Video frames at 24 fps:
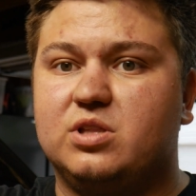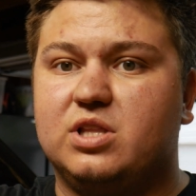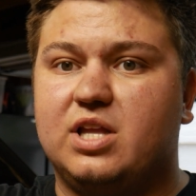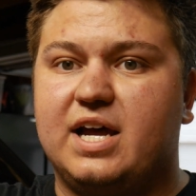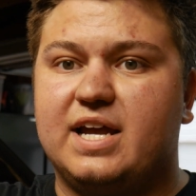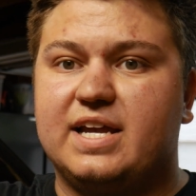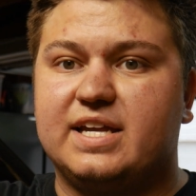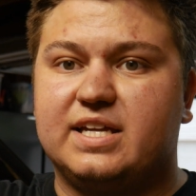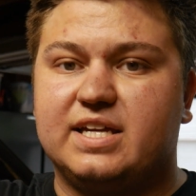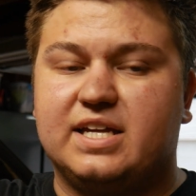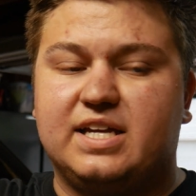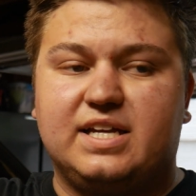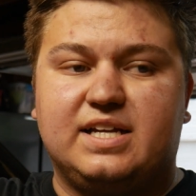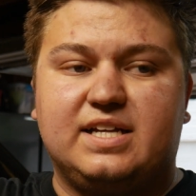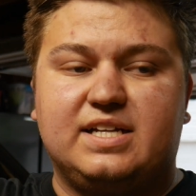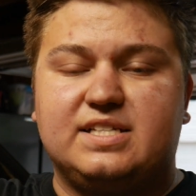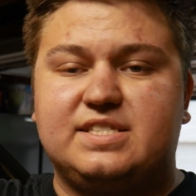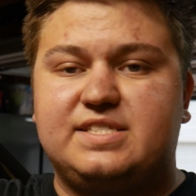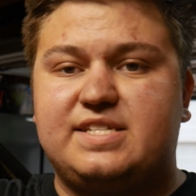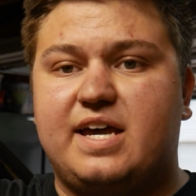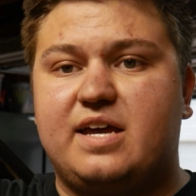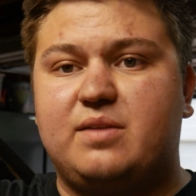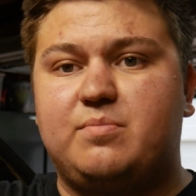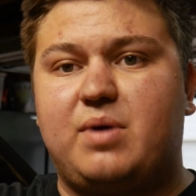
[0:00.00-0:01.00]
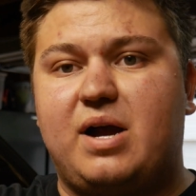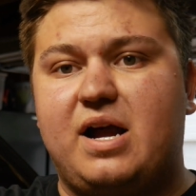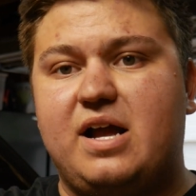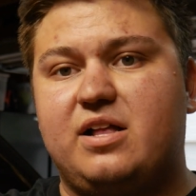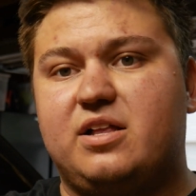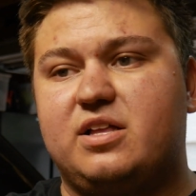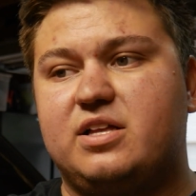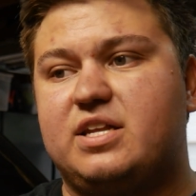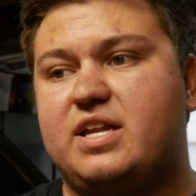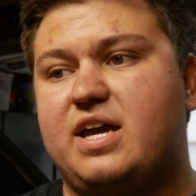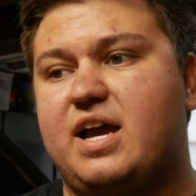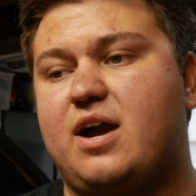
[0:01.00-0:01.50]
like 10
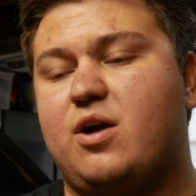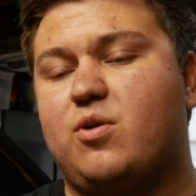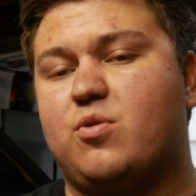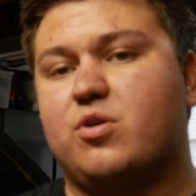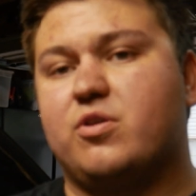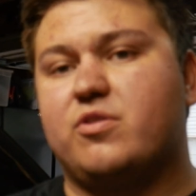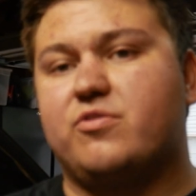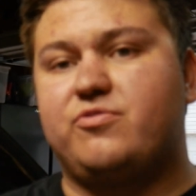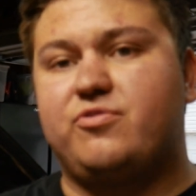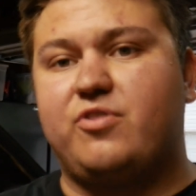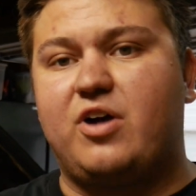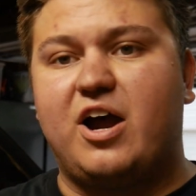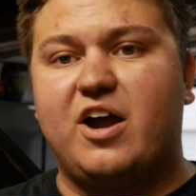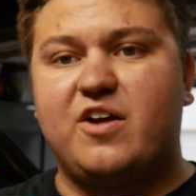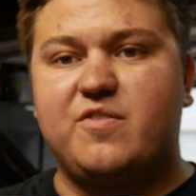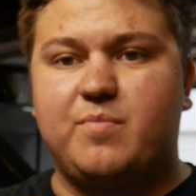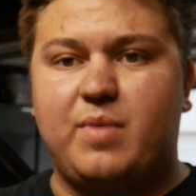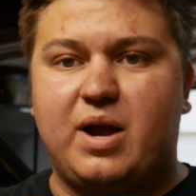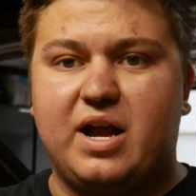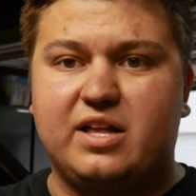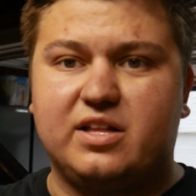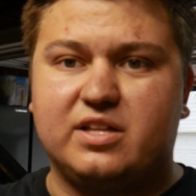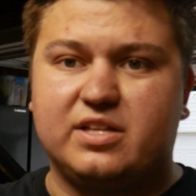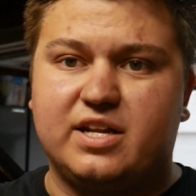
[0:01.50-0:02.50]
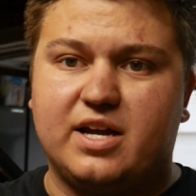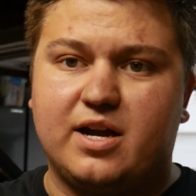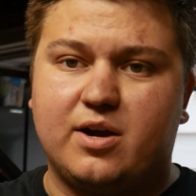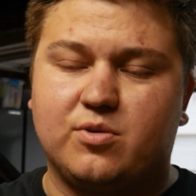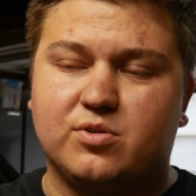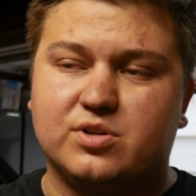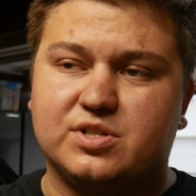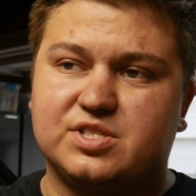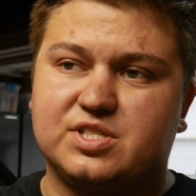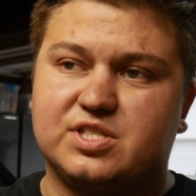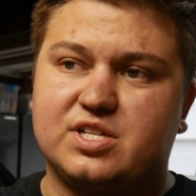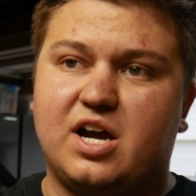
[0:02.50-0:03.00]
mile an hour to 5 mile an
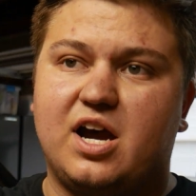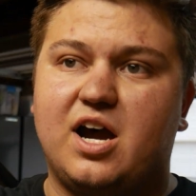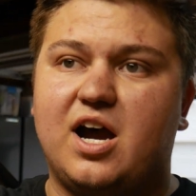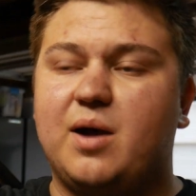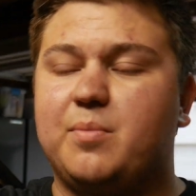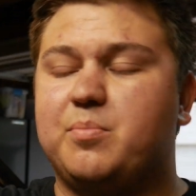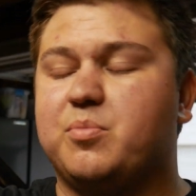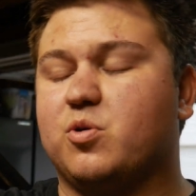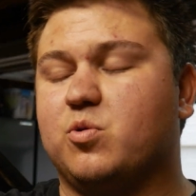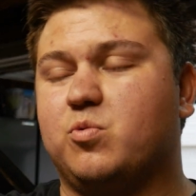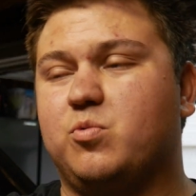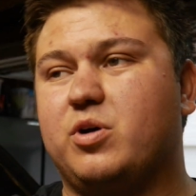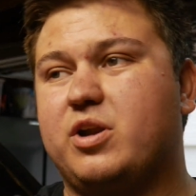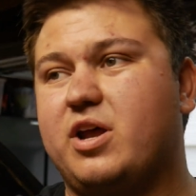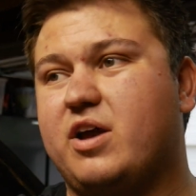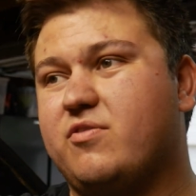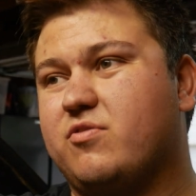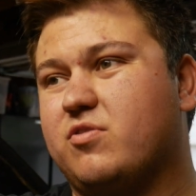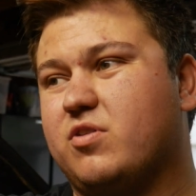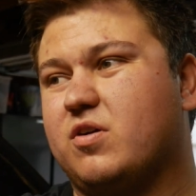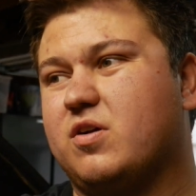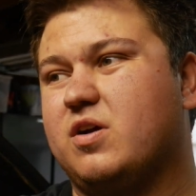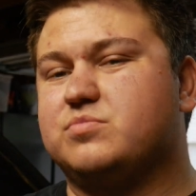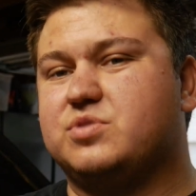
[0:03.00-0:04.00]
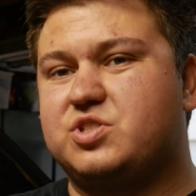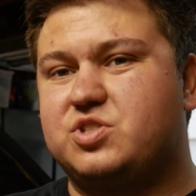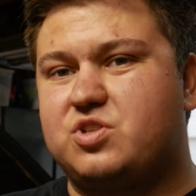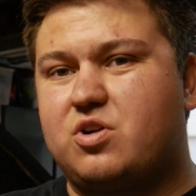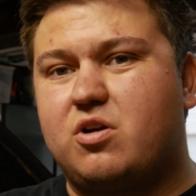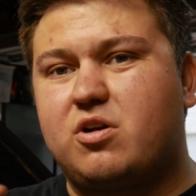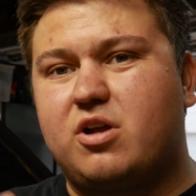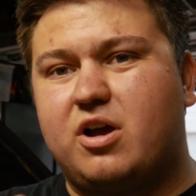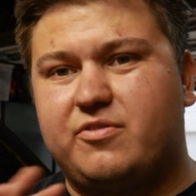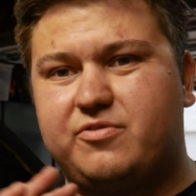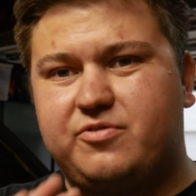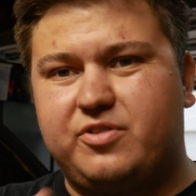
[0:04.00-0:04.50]
hour stop or whatever,
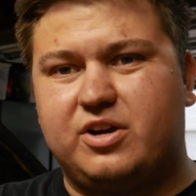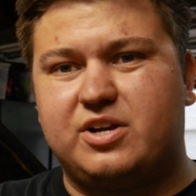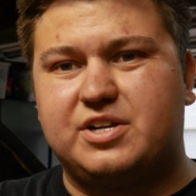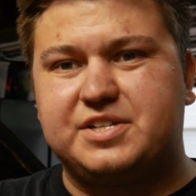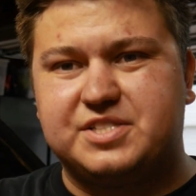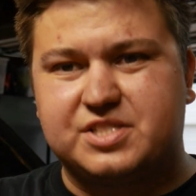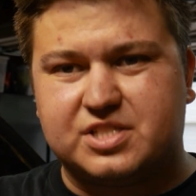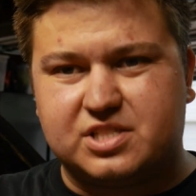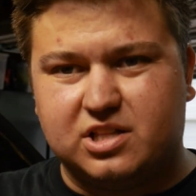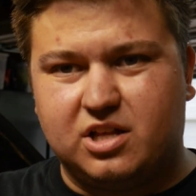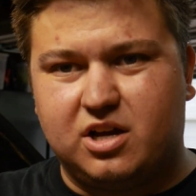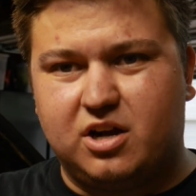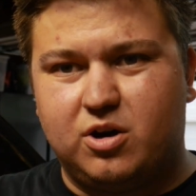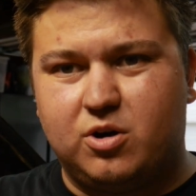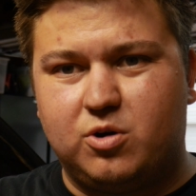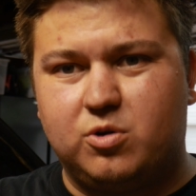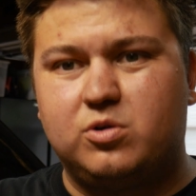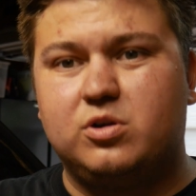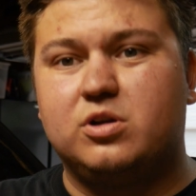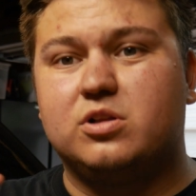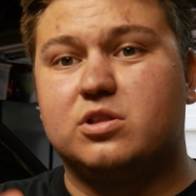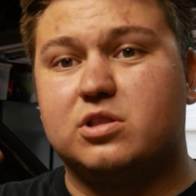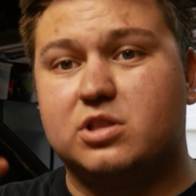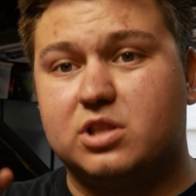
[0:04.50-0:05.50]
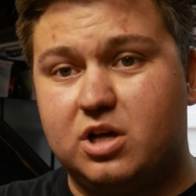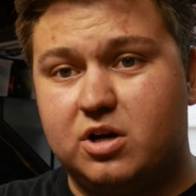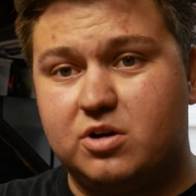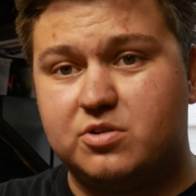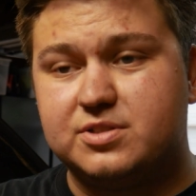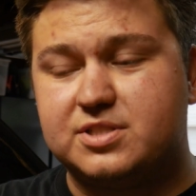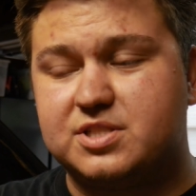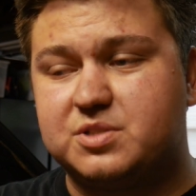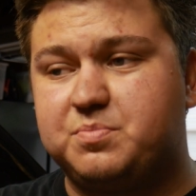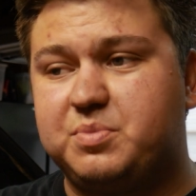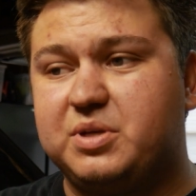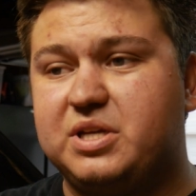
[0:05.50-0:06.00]
start off very slow, low
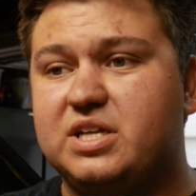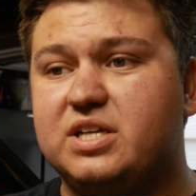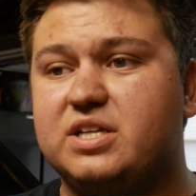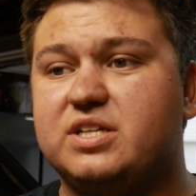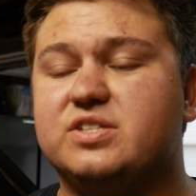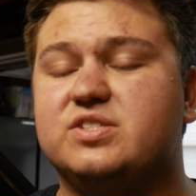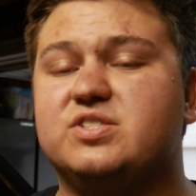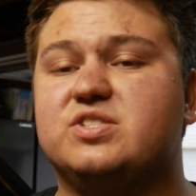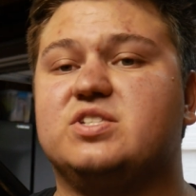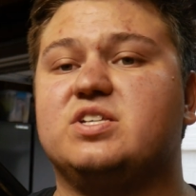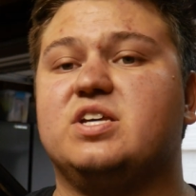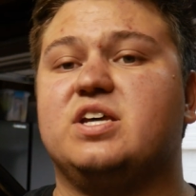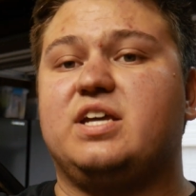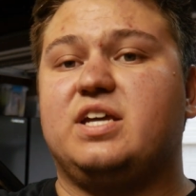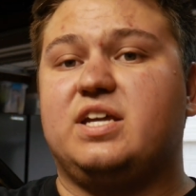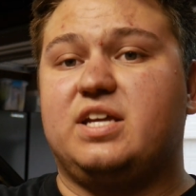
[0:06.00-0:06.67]
speeds,